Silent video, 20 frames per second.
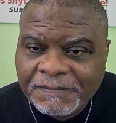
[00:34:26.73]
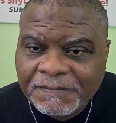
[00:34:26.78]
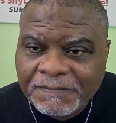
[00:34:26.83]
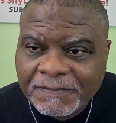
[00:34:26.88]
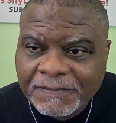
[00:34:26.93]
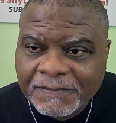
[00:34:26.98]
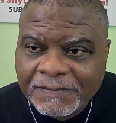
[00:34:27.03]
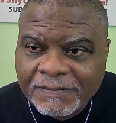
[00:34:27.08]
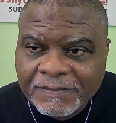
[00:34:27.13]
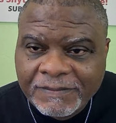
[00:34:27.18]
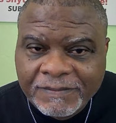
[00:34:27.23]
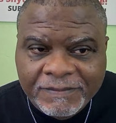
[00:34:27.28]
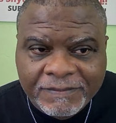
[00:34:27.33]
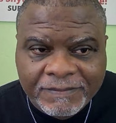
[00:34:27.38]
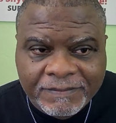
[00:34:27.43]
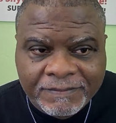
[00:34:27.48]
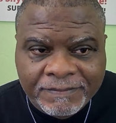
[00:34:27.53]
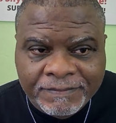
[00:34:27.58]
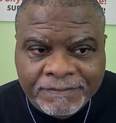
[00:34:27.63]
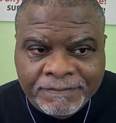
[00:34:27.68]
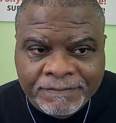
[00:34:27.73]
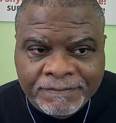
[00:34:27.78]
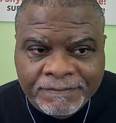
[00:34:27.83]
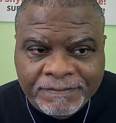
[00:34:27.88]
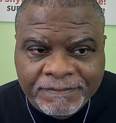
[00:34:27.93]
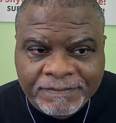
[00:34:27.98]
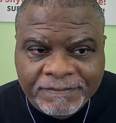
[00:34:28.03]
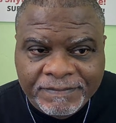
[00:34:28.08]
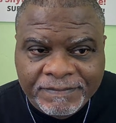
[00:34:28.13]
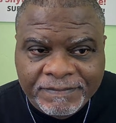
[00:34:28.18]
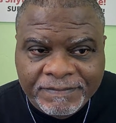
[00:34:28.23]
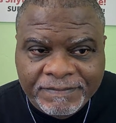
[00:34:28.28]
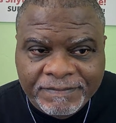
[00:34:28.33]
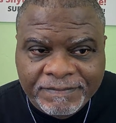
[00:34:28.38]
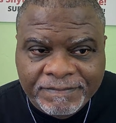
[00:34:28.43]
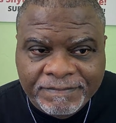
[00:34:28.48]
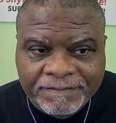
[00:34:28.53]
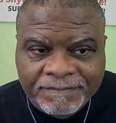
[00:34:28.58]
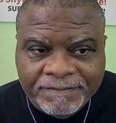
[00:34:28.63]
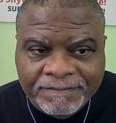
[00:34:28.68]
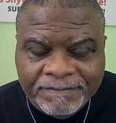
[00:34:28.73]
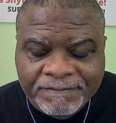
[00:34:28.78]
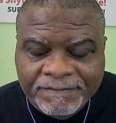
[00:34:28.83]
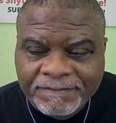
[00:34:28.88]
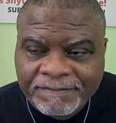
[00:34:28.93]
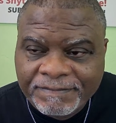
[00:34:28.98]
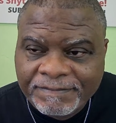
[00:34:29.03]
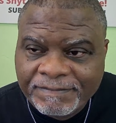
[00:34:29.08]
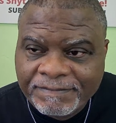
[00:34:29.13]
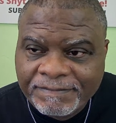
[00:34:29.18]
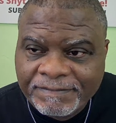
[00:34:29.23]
(no one is talking)